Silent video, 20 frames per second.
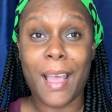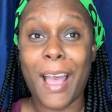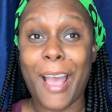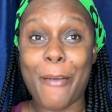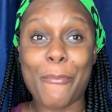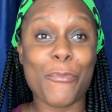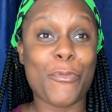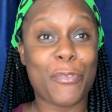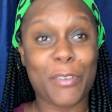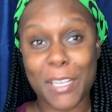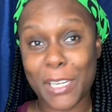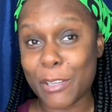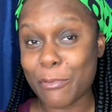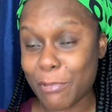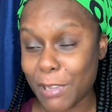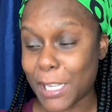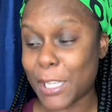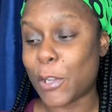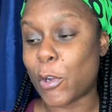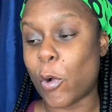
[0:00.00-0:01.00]
i'm really
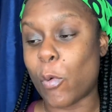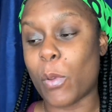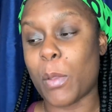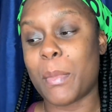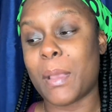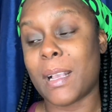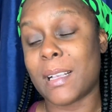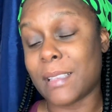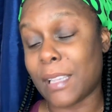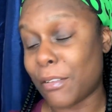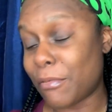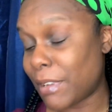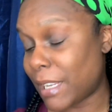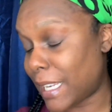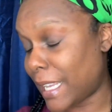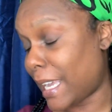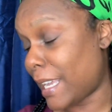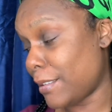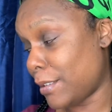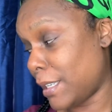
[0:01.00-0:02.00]
really hoping because i
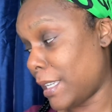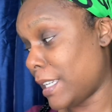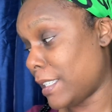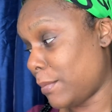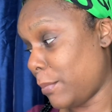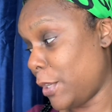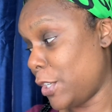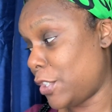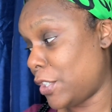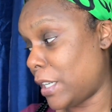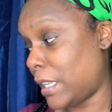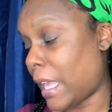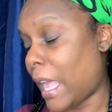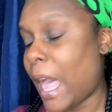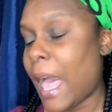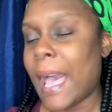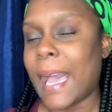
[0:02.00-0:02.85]
really had to guess my shade